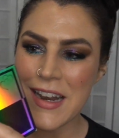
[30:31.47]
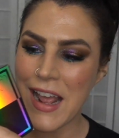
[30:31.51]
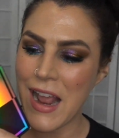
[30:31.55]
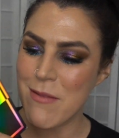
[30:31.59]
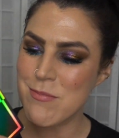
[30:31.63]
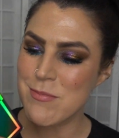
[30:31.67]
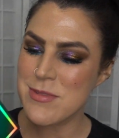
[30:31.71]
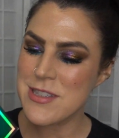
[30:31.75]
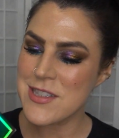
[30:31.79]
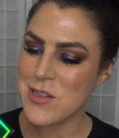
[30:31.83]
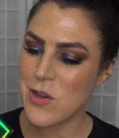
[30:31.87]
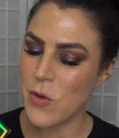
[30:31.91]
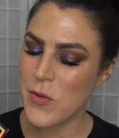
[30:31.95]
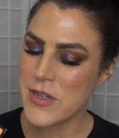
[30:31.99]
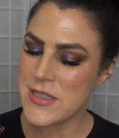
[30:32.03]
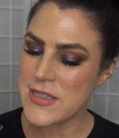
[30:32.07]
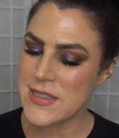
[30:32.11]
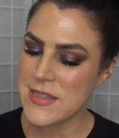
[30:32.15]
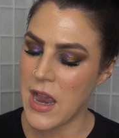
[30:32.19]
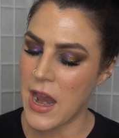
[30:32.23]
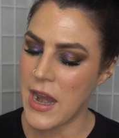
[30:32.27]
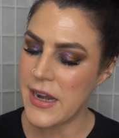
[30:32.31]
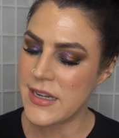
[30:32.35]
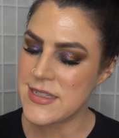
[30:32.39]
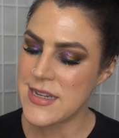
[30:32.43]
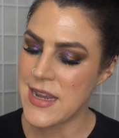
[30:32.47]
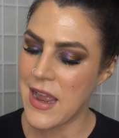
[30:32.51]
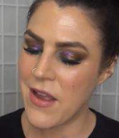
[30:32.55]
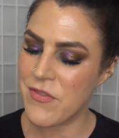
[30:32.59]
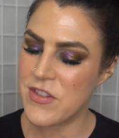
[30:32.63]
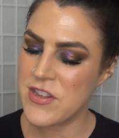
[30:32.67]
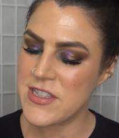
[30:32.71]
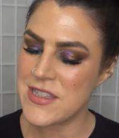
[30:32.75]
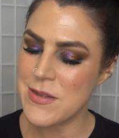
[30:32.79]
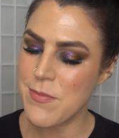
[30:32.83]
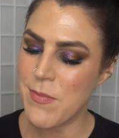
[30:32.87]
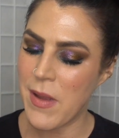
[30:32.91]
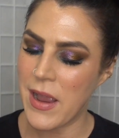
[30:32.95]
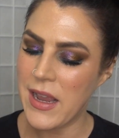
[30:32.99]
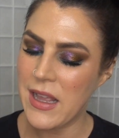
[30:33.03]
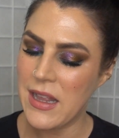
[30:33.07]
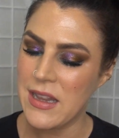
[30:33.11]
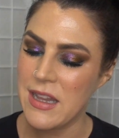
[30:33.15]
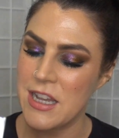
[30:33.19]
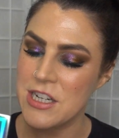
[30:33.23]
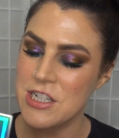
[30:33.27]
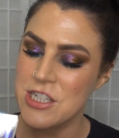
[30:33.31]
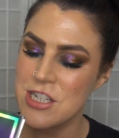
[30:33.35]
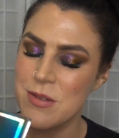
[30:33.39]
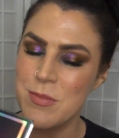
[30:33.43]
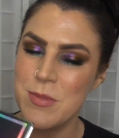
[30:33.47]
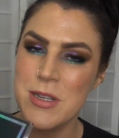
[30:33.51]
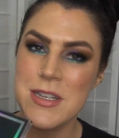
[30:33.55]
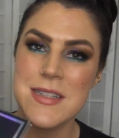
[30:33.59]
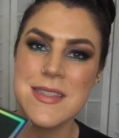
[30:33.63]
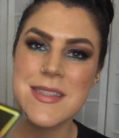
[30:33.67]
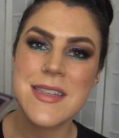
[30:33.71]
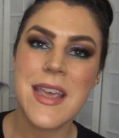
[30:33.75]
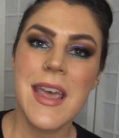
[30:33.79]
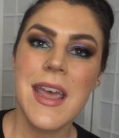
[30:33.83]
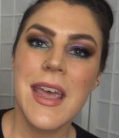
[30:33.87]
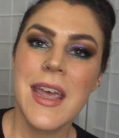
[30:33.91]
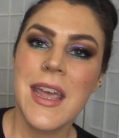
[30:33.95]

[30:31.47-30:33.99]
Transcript: I'm so excited to have this in my collection because